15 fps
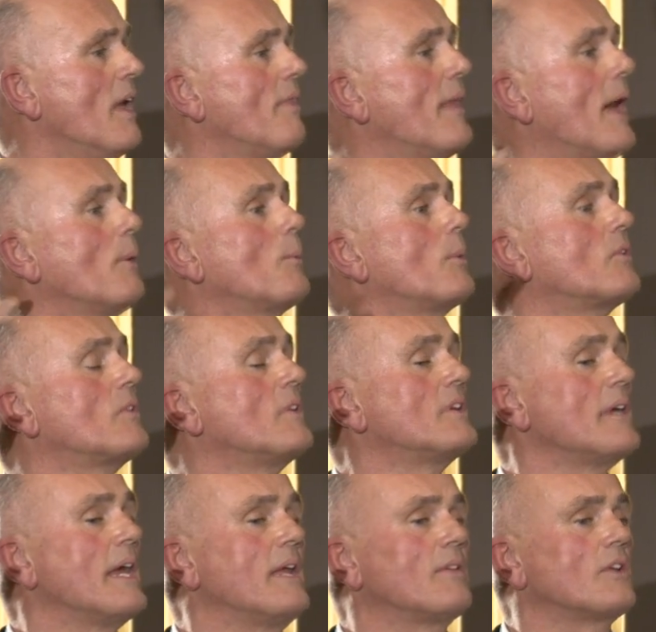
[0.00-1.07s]
That was the
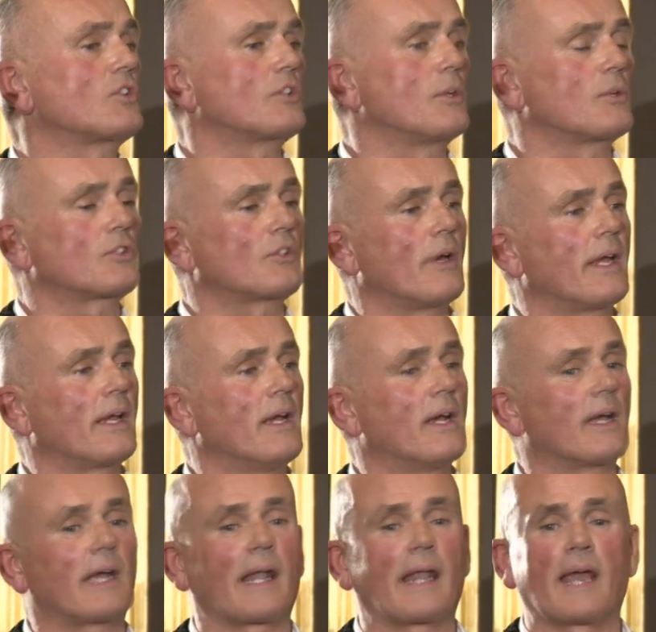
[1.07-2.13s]
day that she was showing her
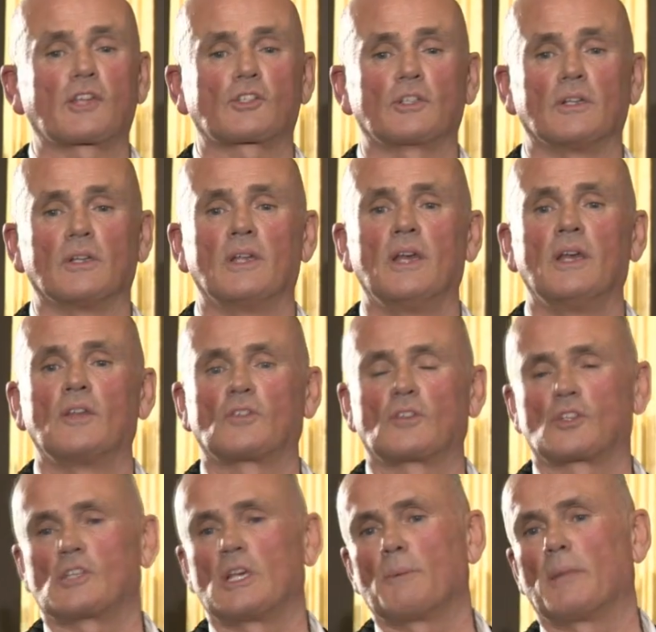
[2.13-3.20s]
collection. So
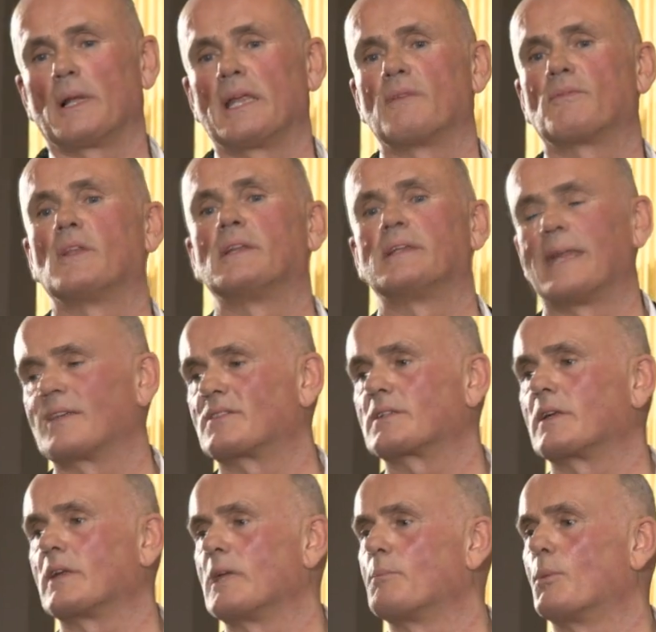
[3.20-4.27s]
she believed that
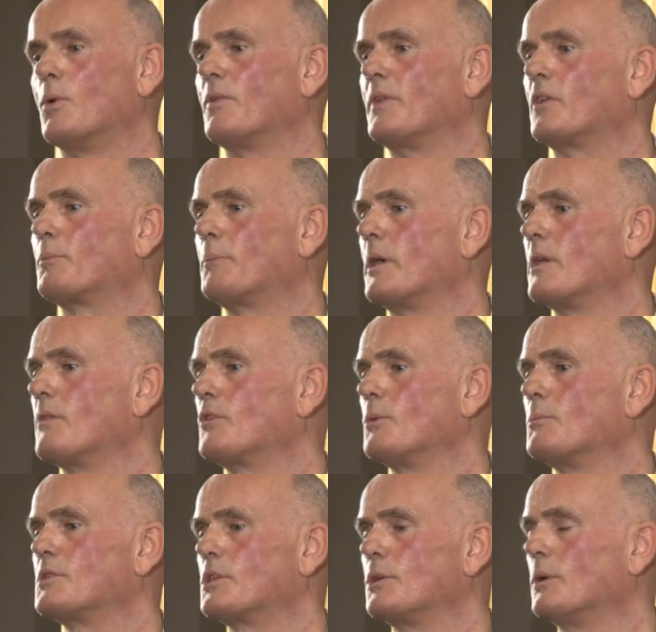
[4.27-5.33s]
destiny brought this
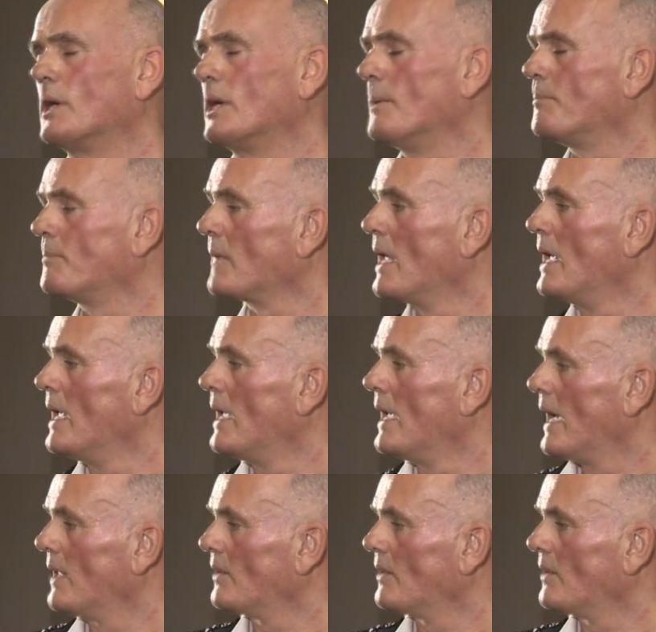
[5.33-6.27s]
perfume to her.